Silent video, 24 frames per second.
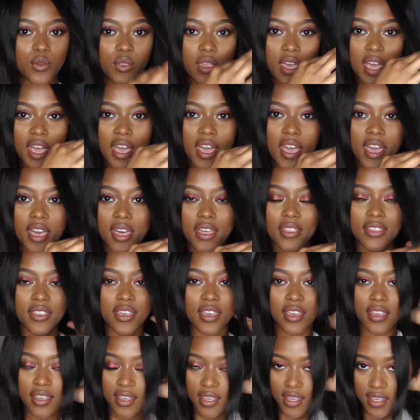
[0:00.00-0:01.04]
their hair,
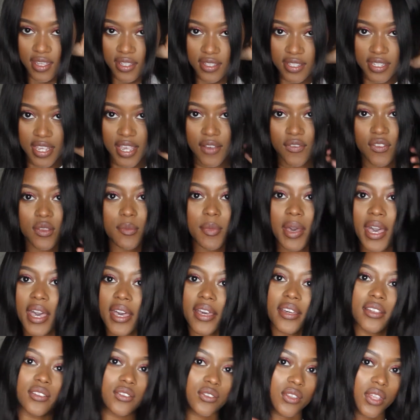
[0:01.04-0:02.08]
they take from the
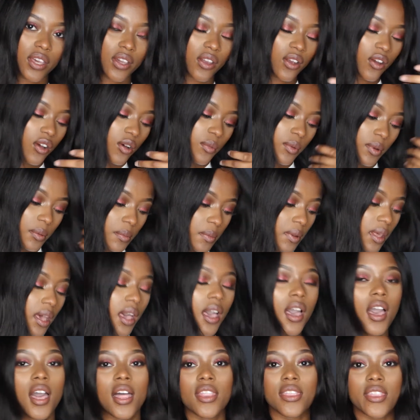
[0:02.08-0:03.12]
back to that curl, blah blah blah.
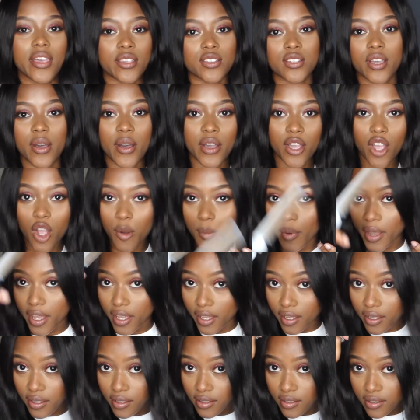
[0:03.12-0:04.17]
That's not how I curl my
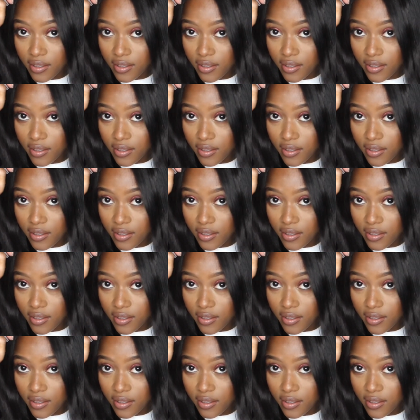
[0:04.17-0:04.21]
hair.